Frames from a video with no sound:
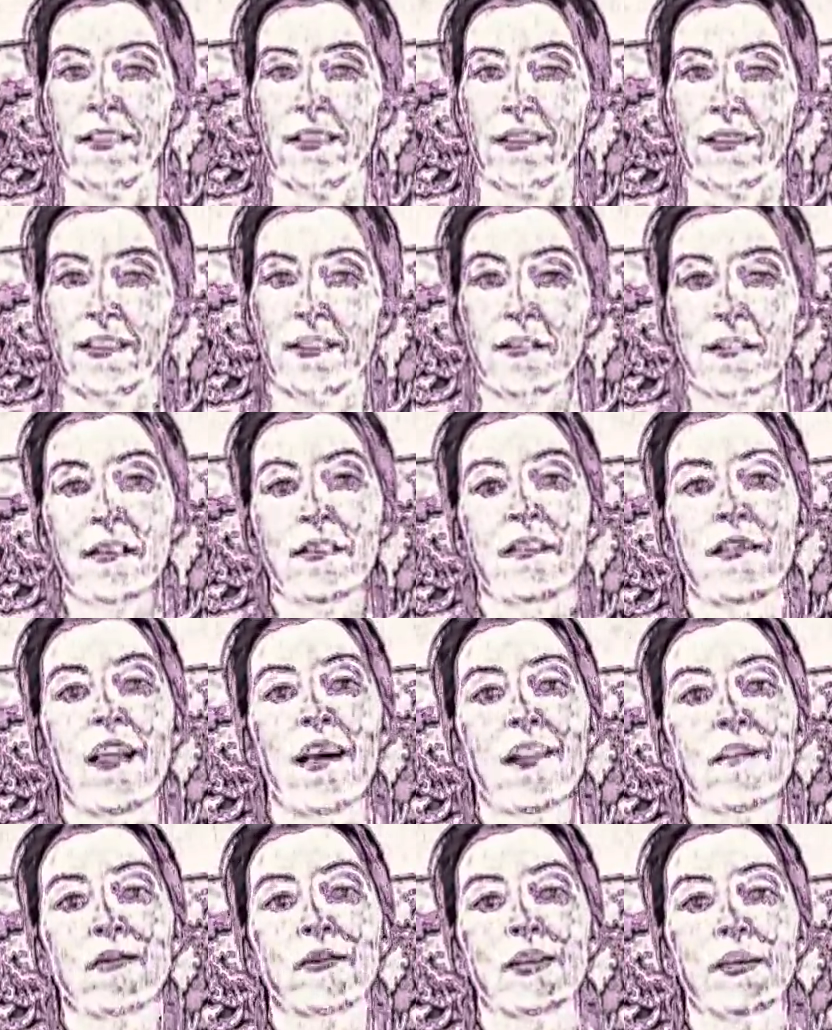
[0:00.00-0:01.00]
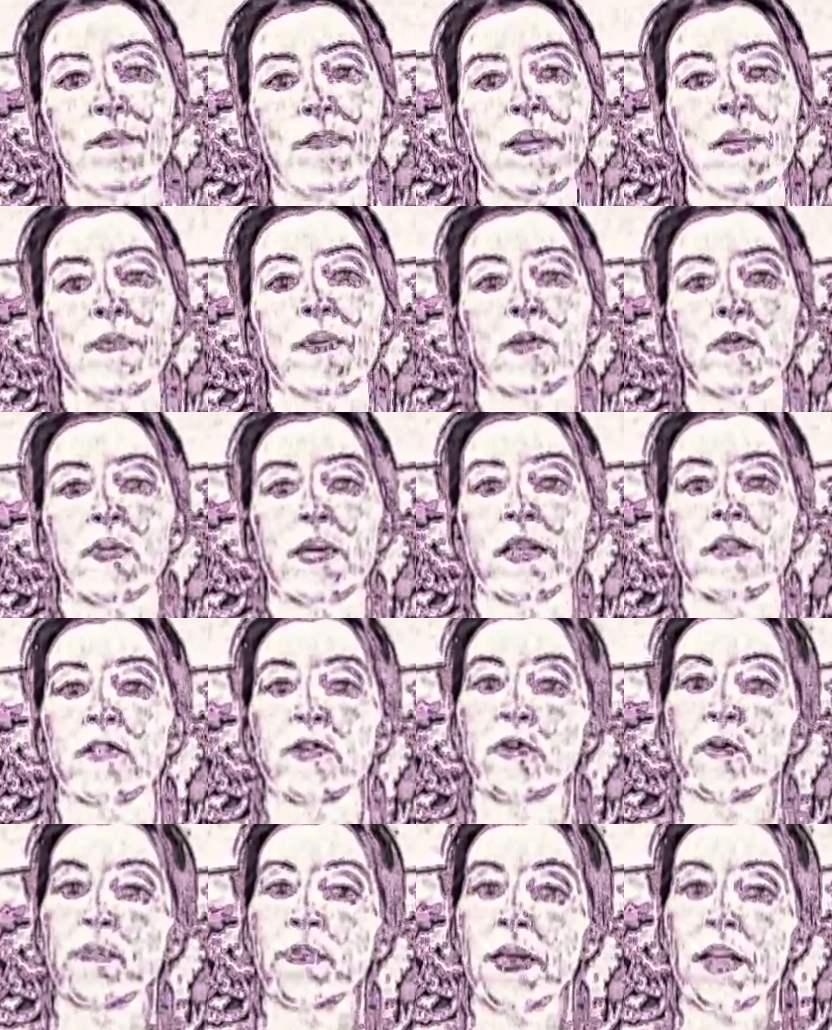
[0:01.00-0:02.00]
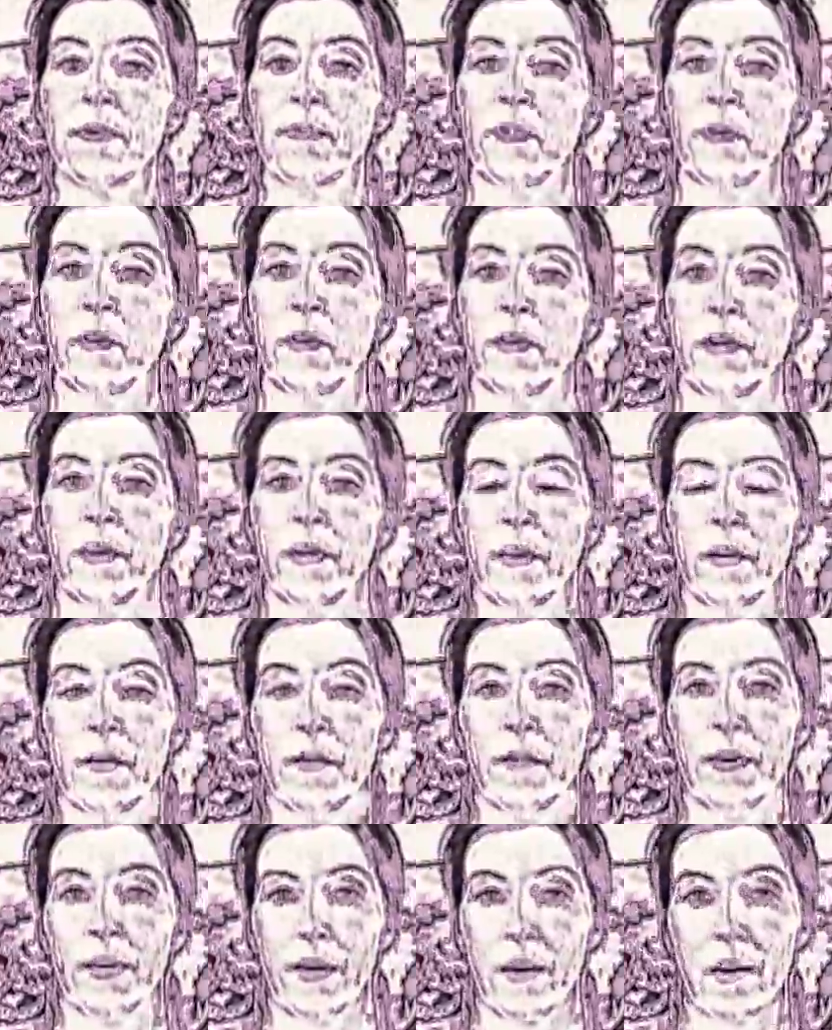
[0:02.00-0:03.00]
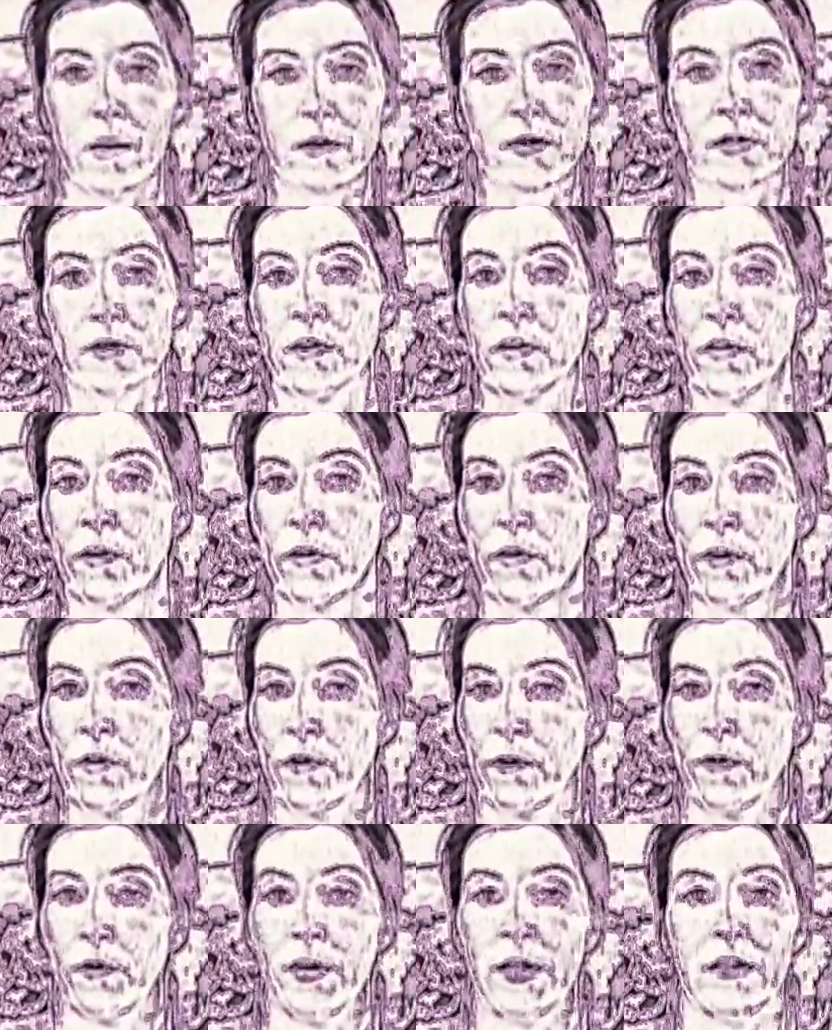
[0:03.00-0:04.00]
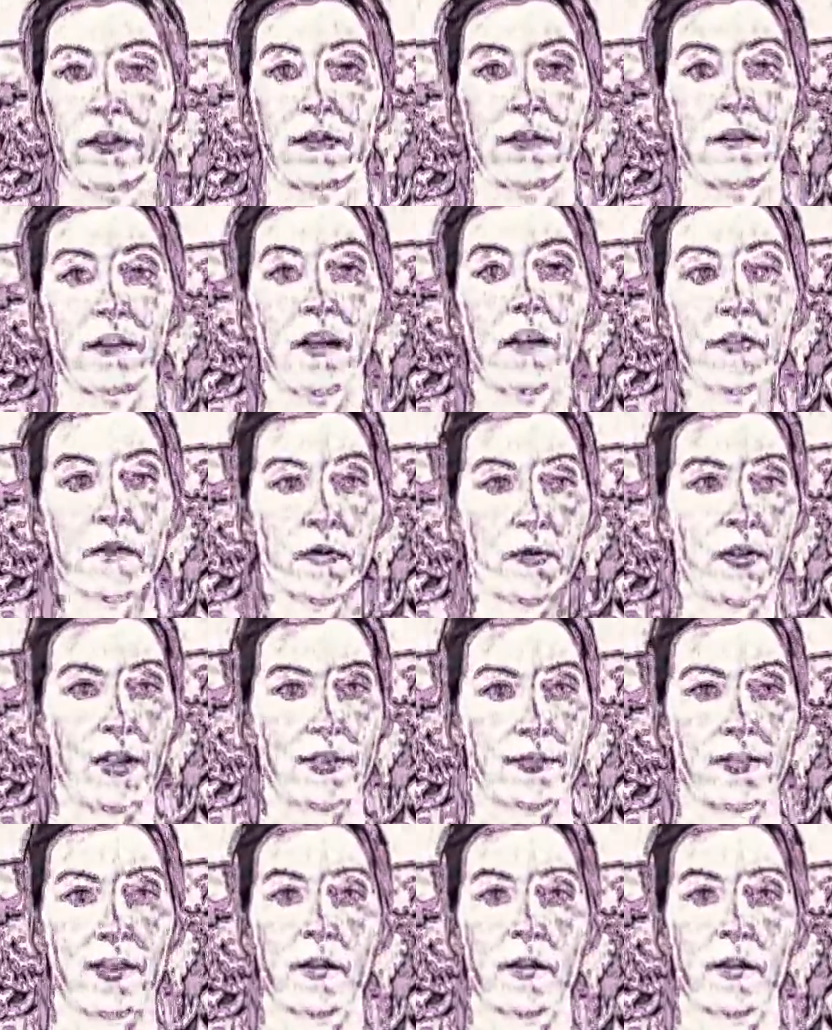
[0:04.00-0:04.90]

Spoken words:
can not only be between two people, but also with other things.